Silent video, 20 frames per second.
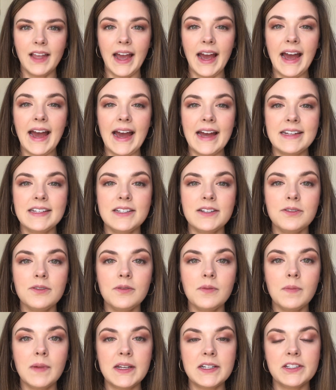I had
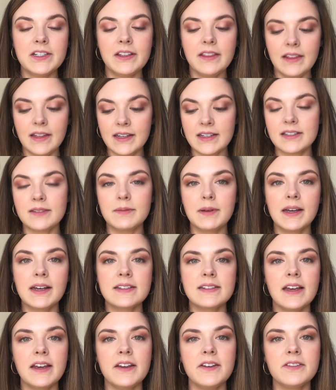to mention this
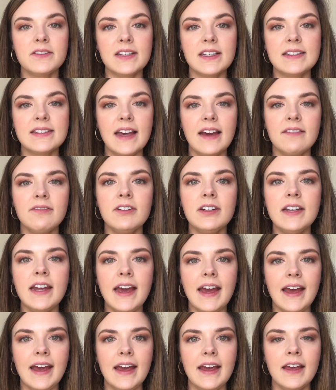because I use this every
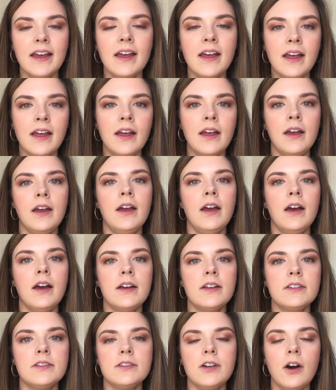day.
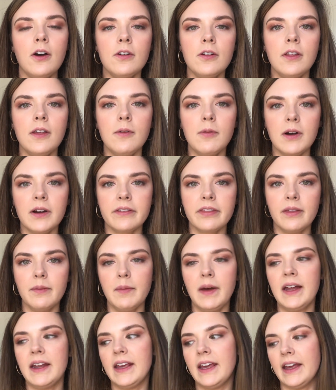Totally worth the
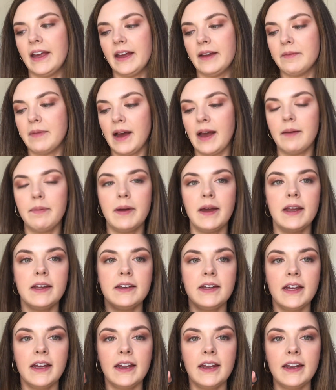money in my
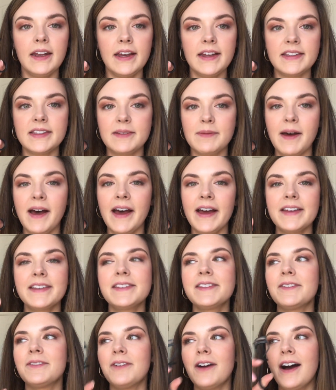opinion. It's my
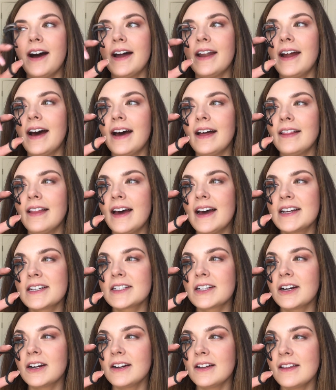Surratt
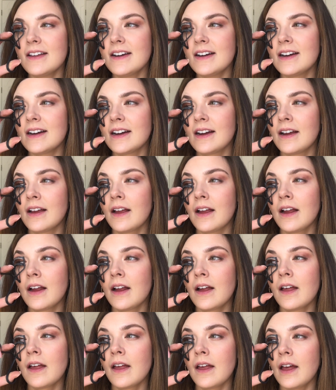eyelash curler.
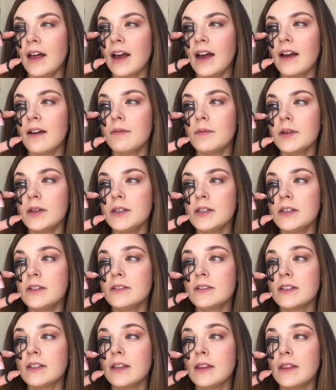I've been
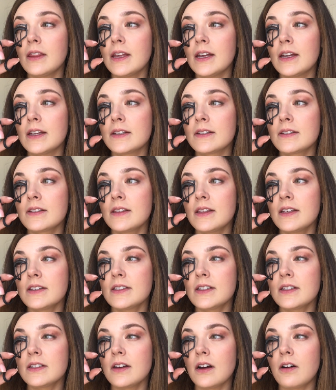using this.
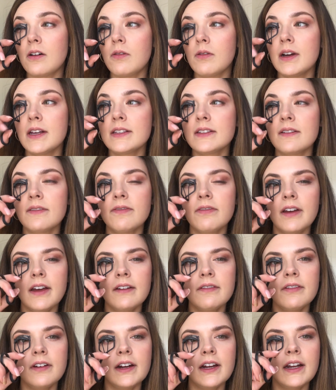This is always a
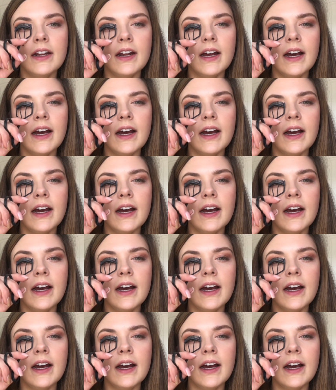favorite.